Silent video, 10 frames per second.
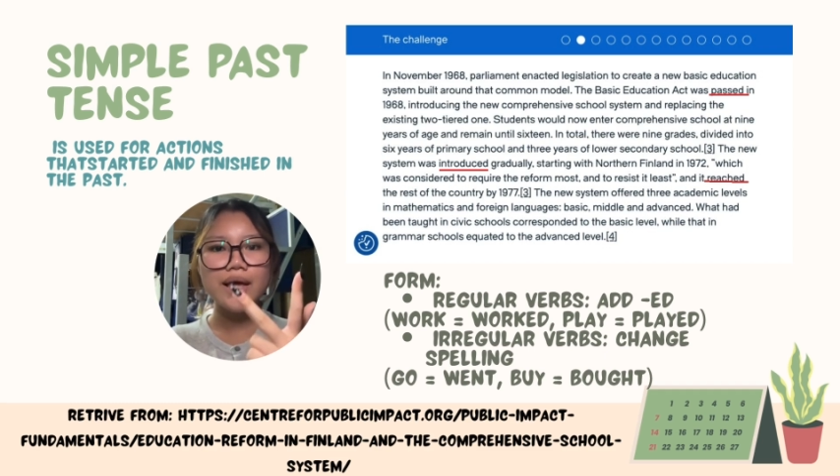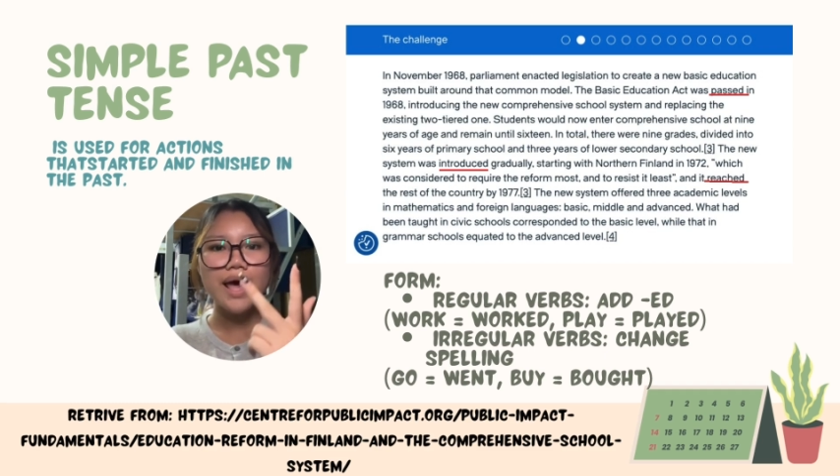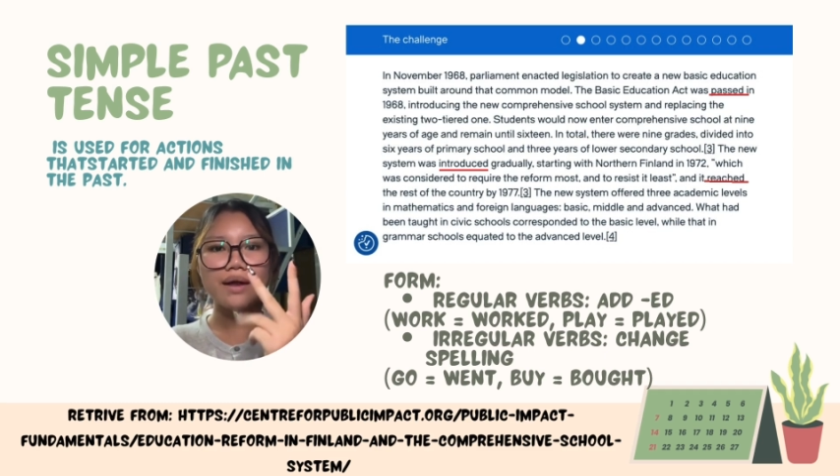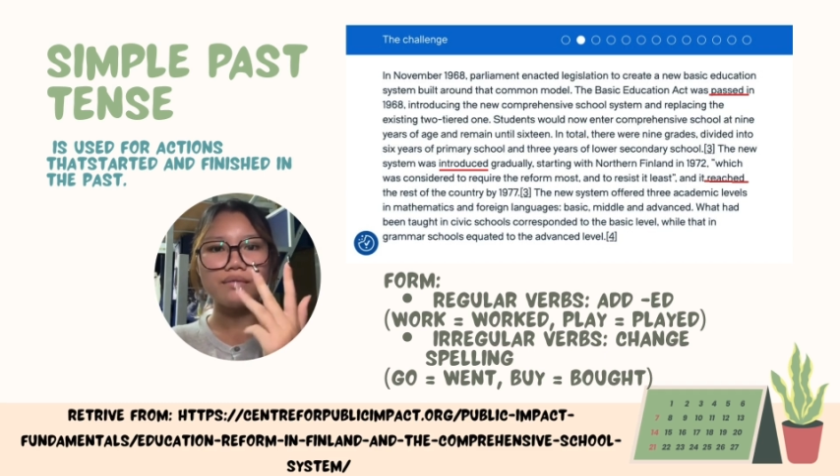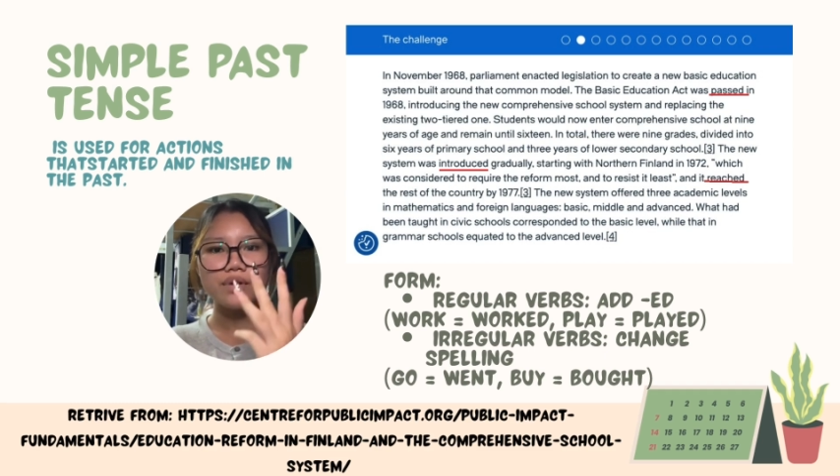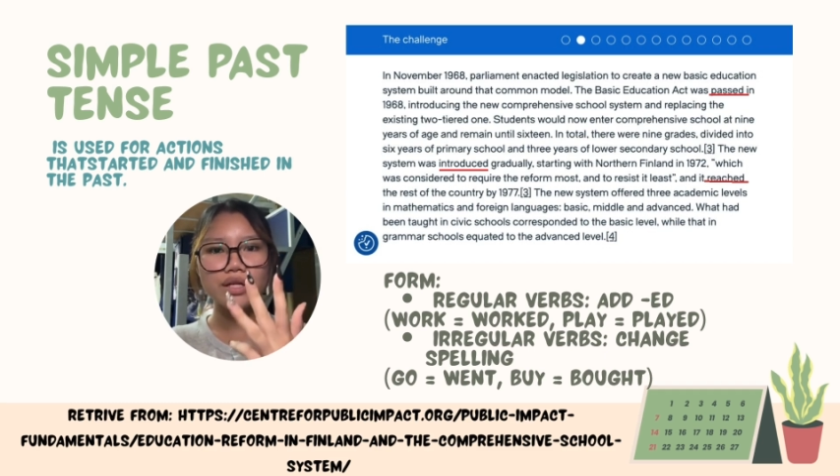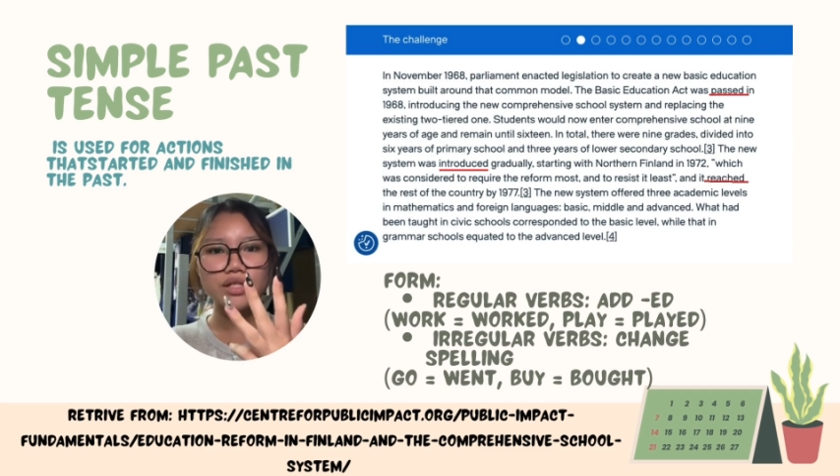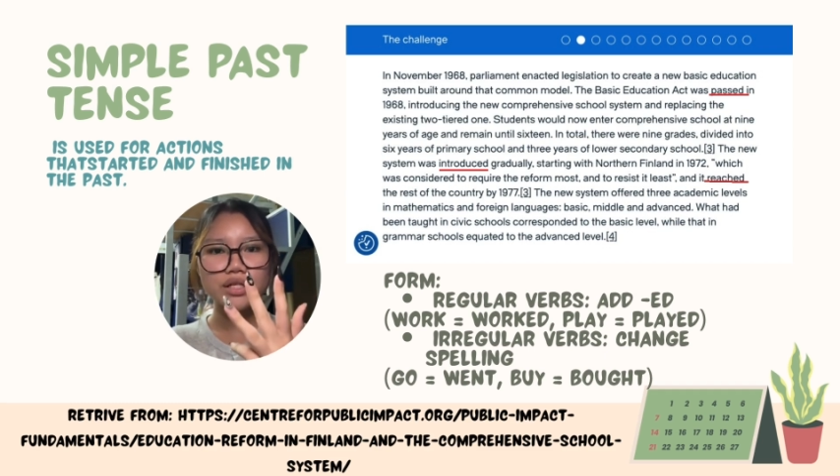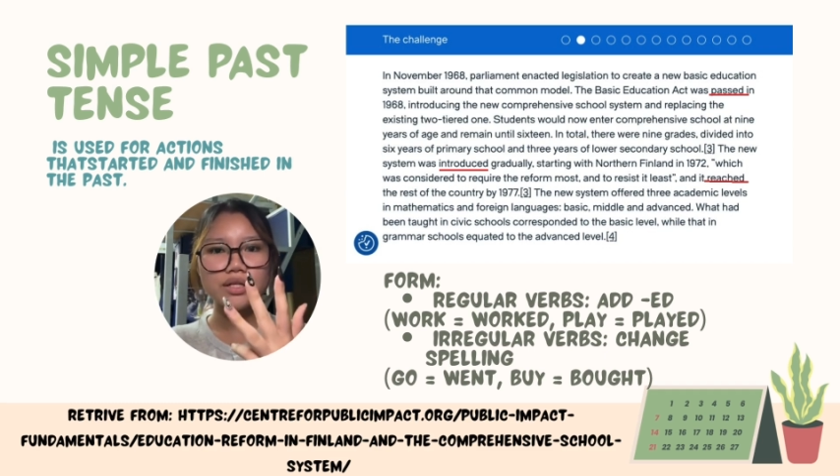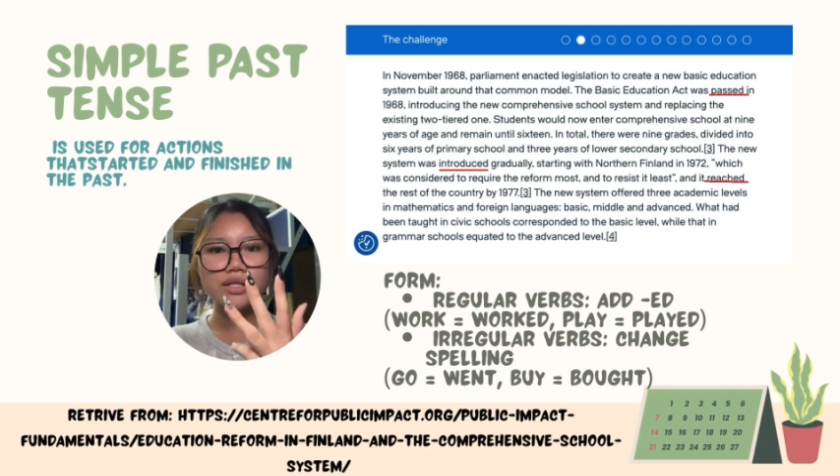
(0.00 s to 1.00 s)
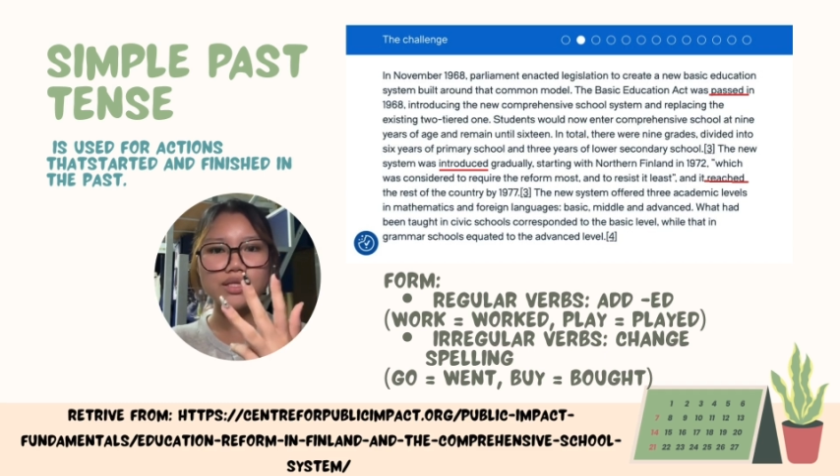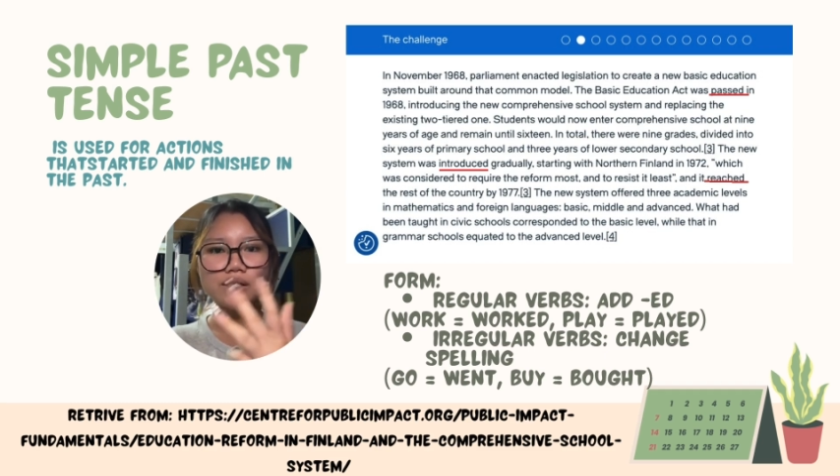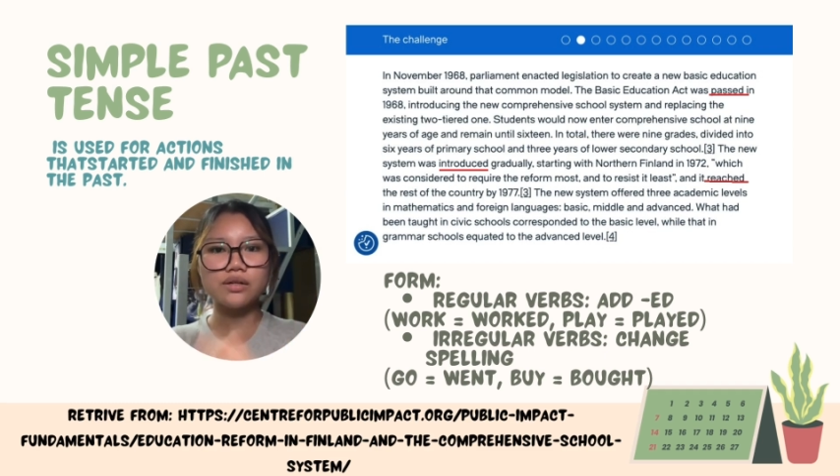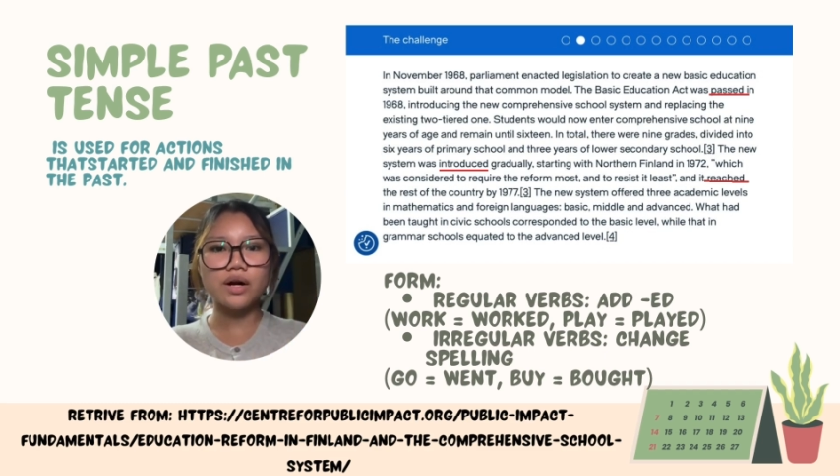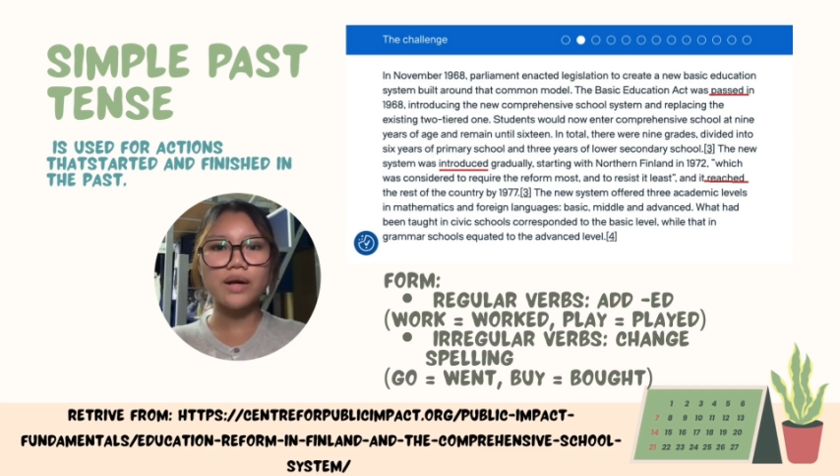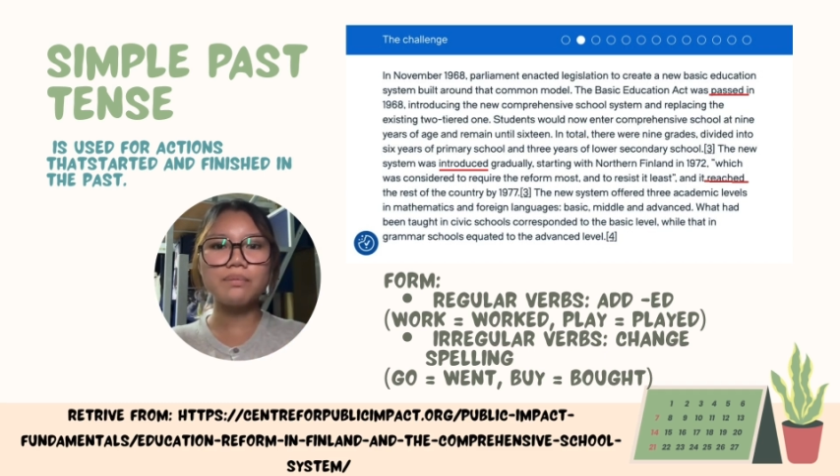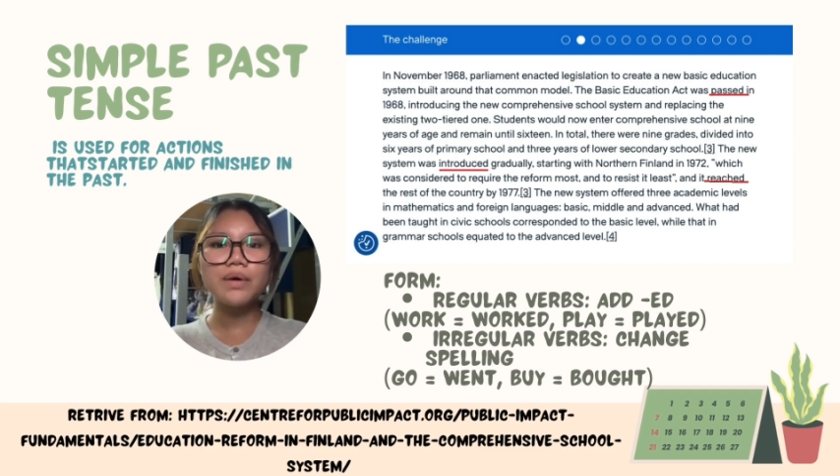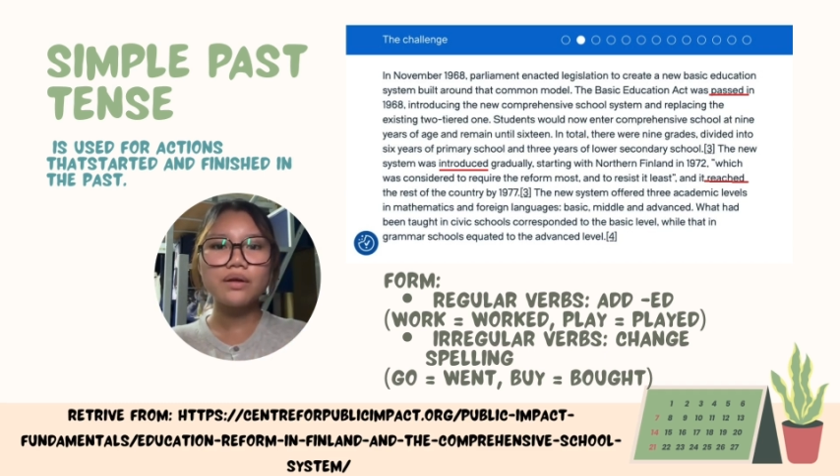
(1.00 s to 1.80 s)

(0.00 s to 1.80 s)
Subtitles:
and reached describe